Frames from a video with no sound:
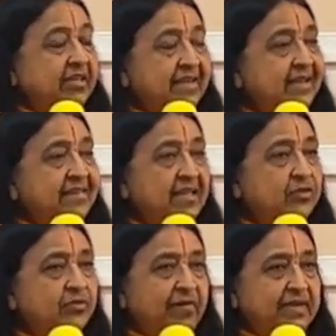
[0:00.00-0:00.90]
Thinking
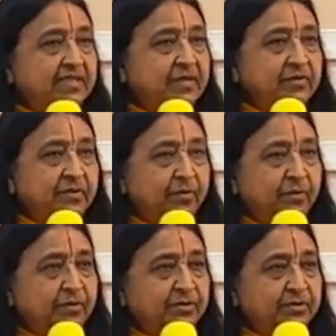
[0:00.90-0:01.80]
that Durvasa would
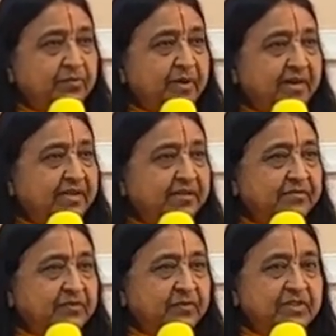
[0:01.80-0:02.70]
go to the
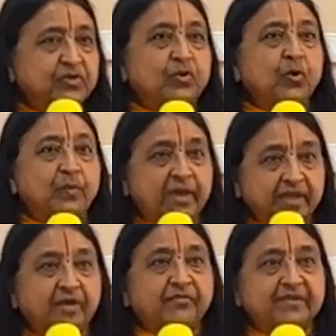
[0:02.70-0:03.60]
Pandavas with so
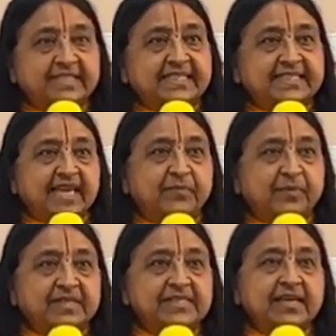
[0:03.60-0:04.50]
many of his
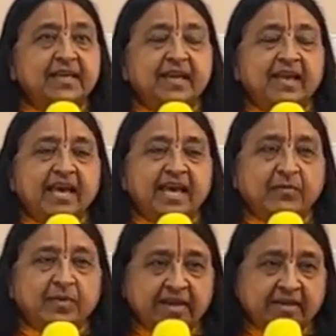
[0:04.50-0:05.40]
disciples,
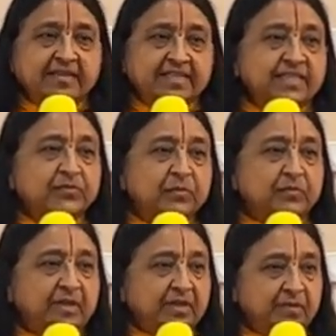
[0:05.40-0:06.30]
and my cousins
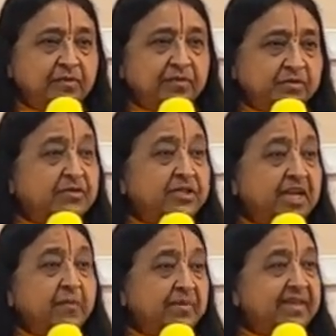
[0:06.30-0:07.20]
would be put to
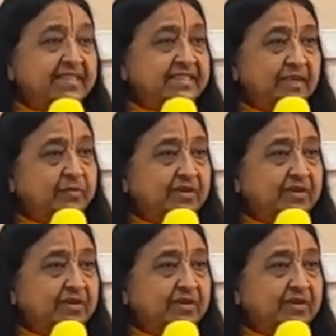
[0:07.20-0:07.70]
shame because they